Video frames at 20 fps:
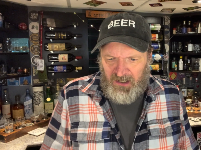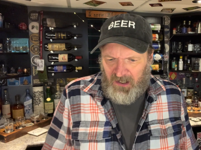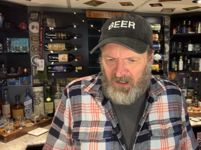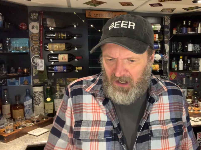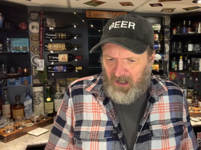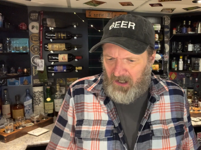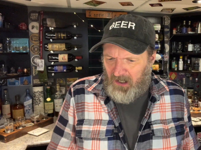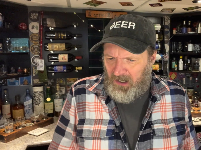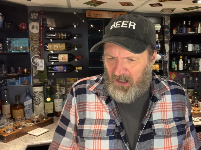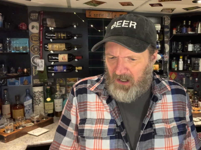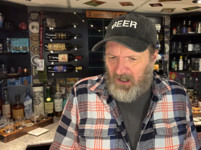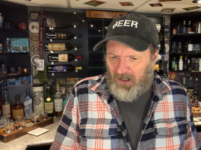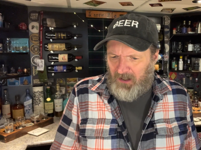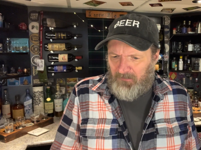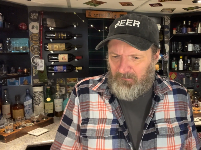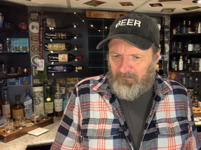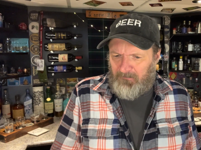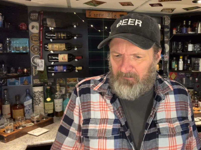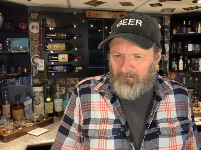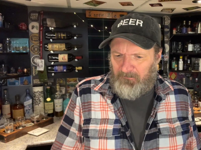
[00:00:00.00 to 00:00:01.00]

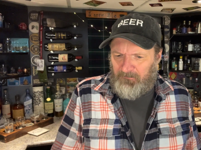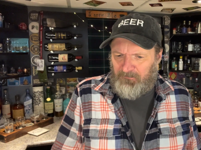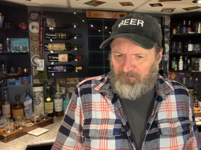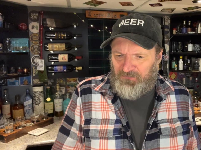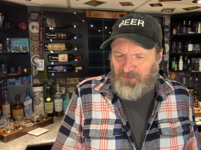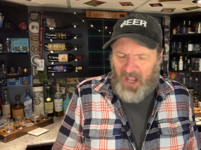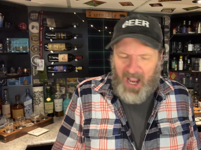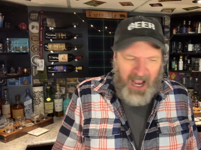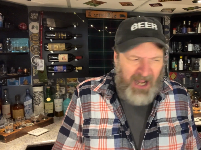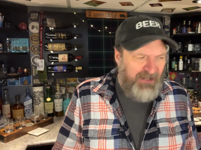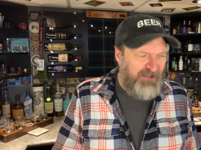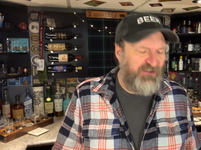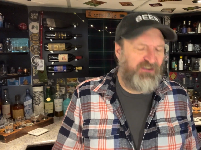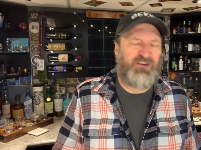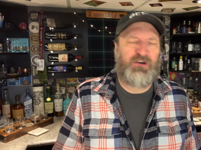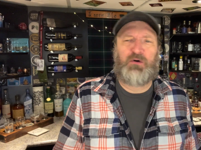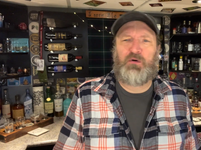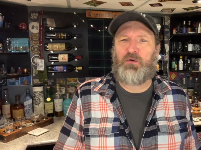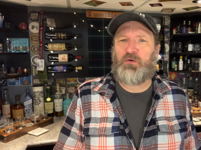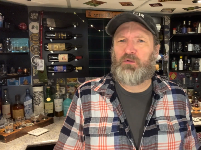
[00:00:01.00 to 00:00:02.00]
That is
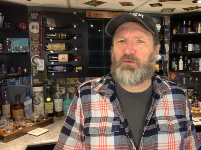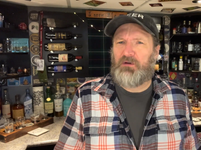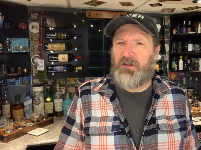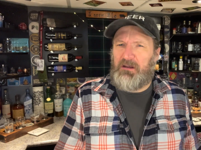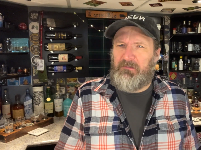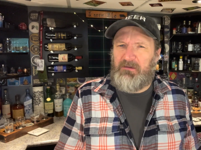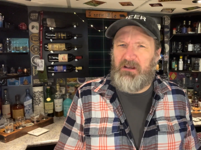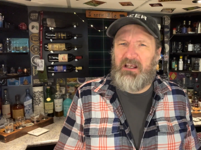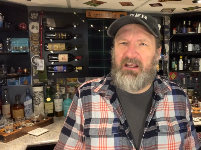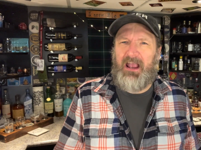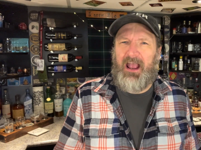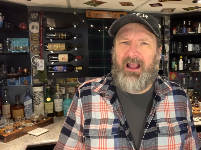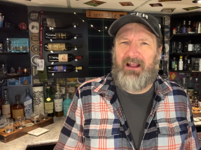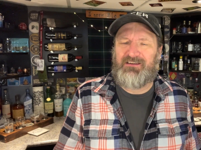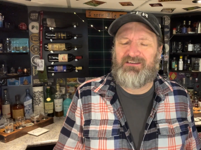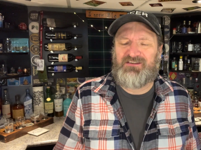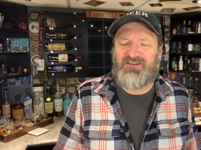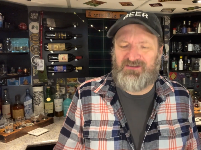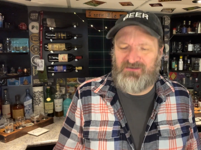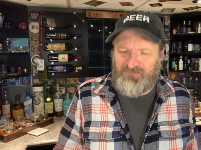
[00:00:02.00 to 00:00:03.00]
creamy and
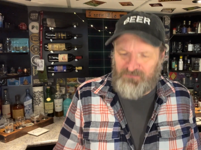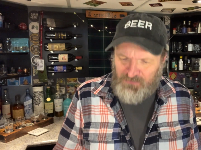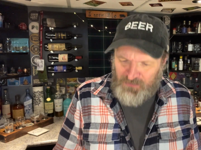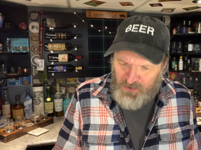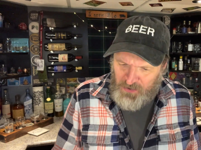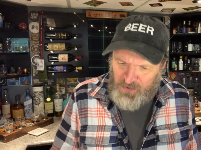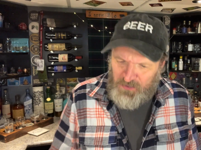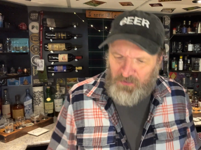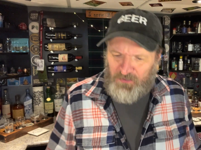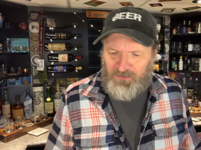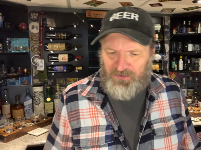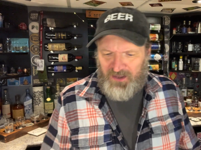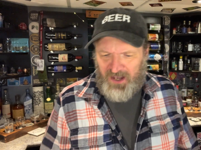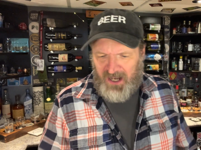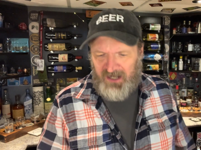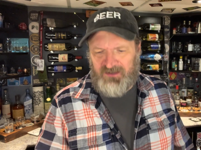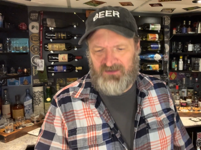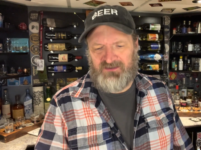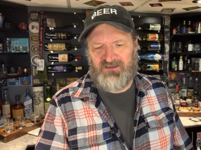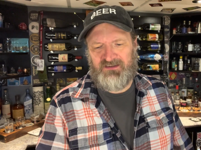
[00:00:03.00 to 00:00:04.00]
smooth.
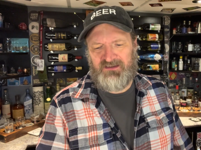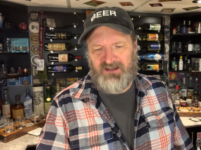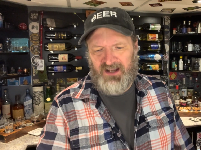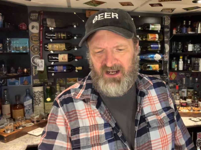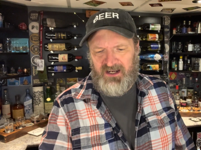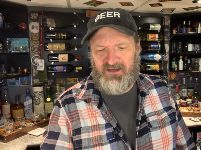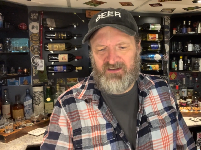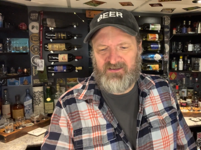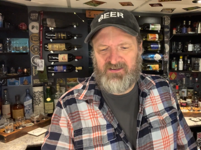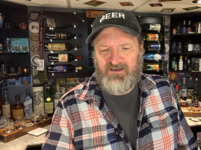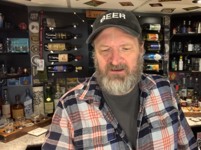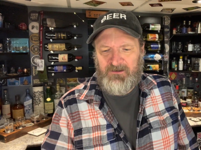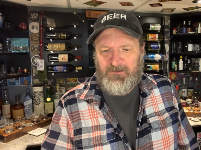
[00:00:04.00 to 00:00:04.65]
That is nice.